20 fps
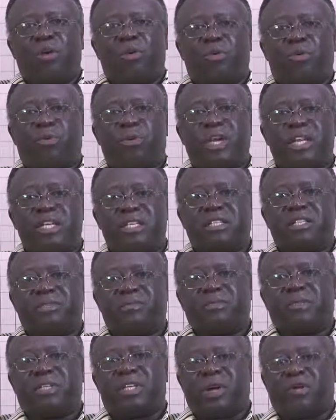Read
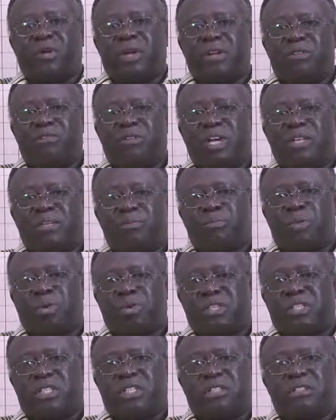the relevant
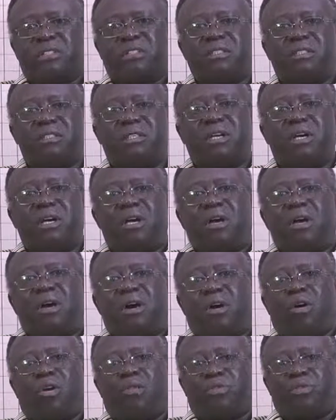portions
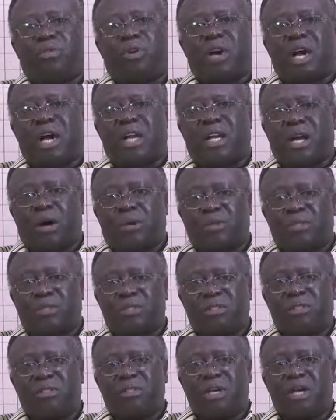of your
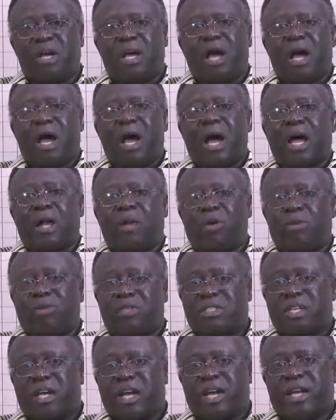handouts
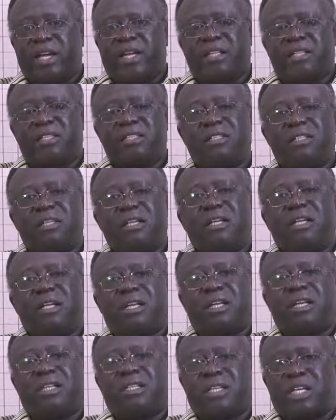alongside
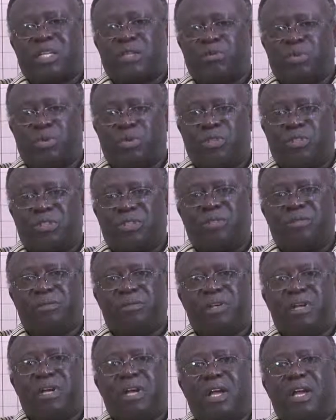the textbooks,
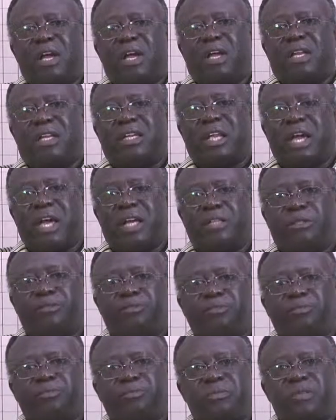and then
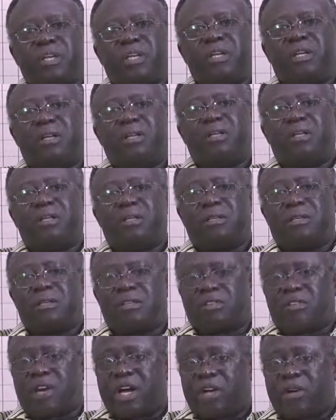
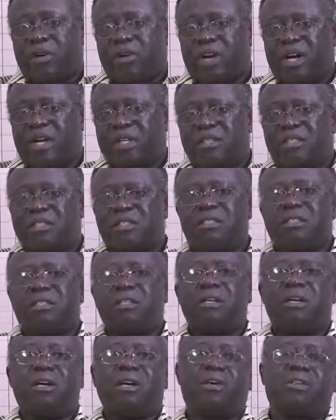try your hands
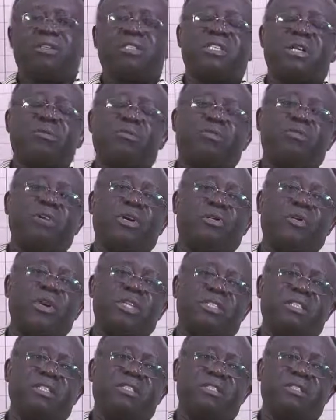on some of the
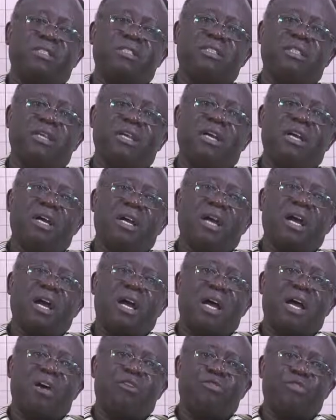questions
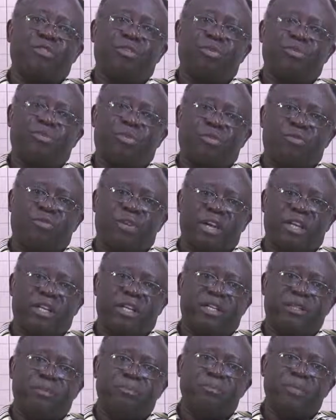I have
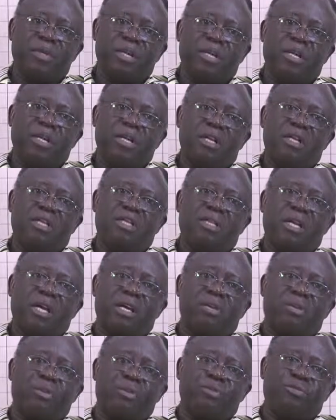provided.
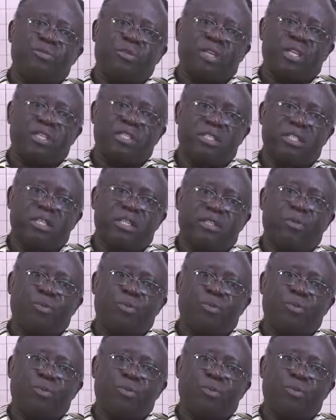Thank you for listening.